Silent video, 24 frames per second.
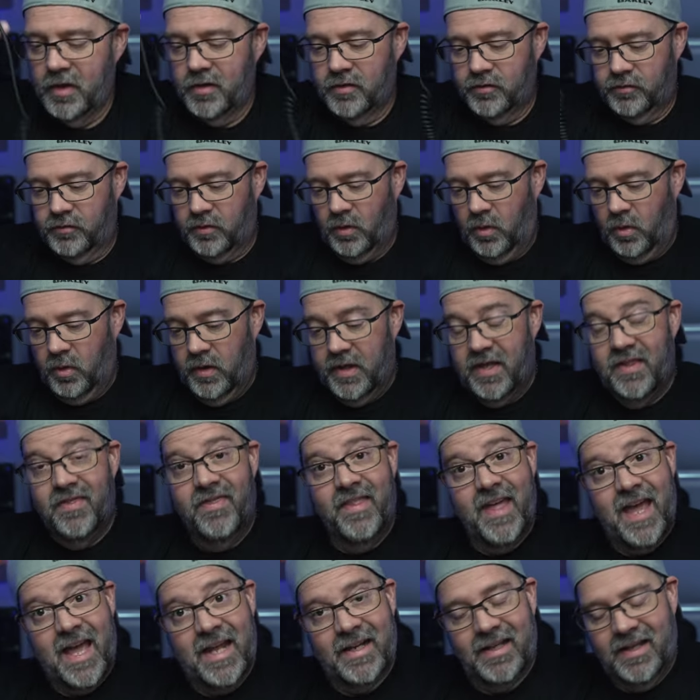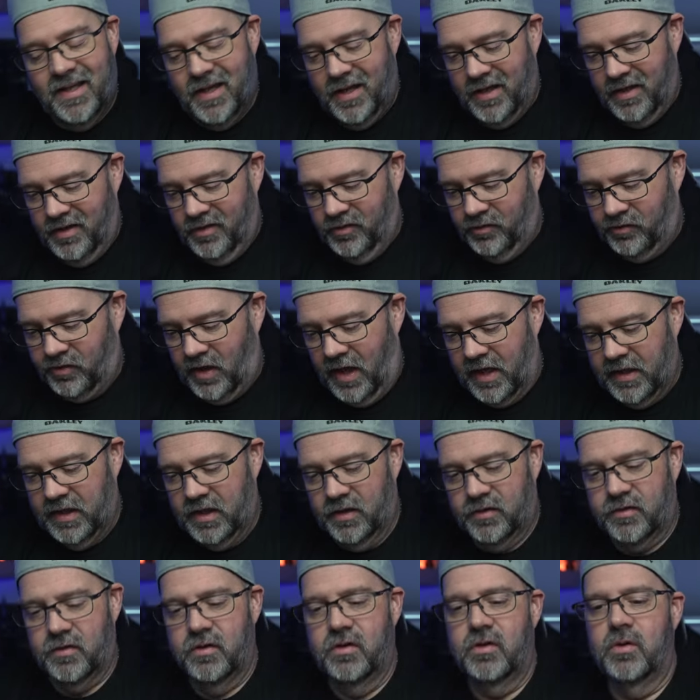So in that case, I
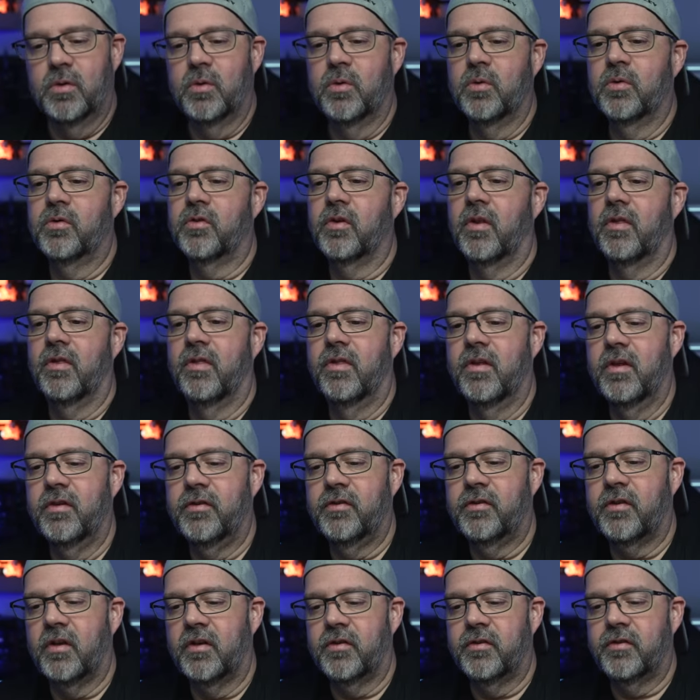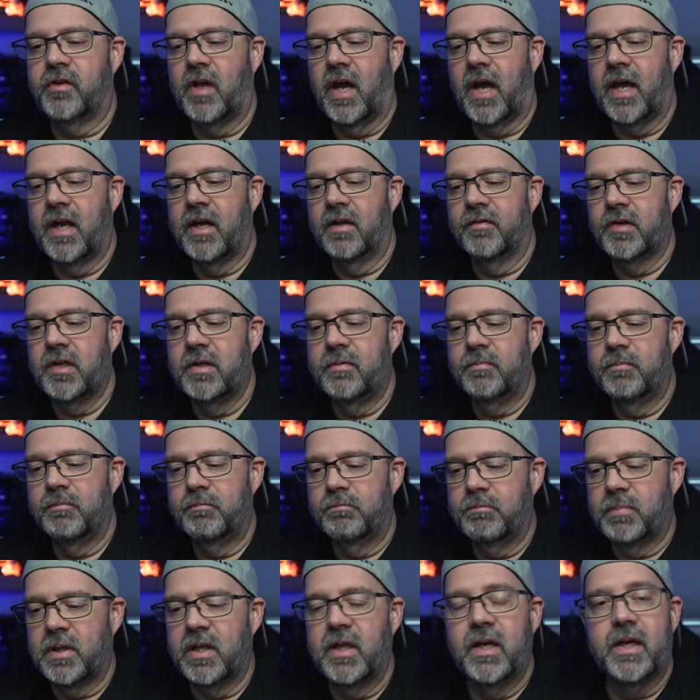get to use this side of it,
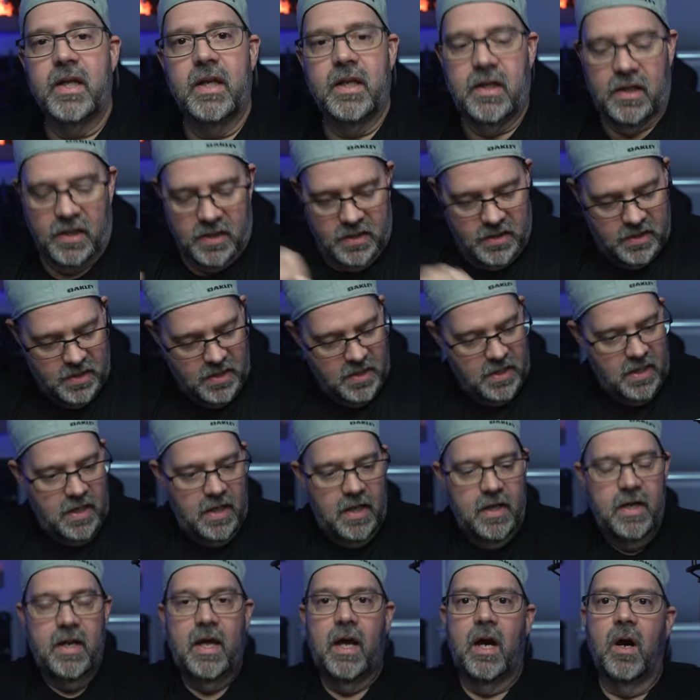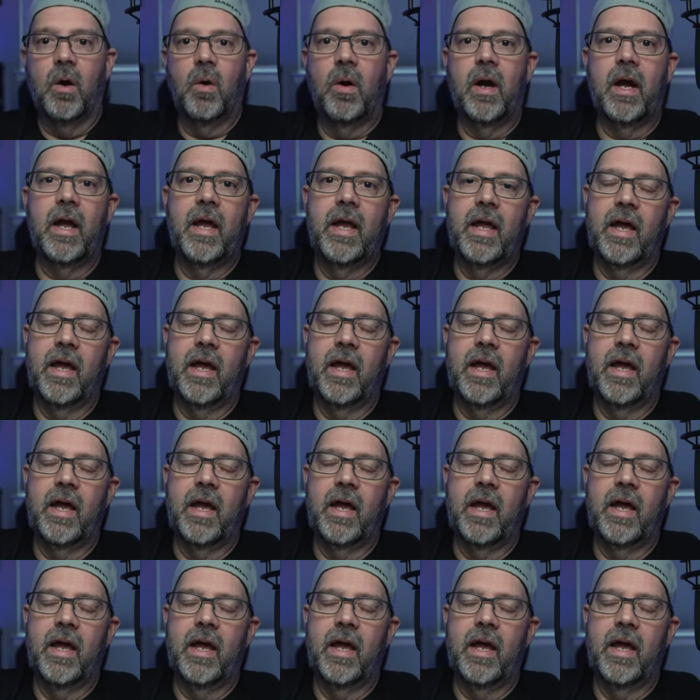plug it in, and now I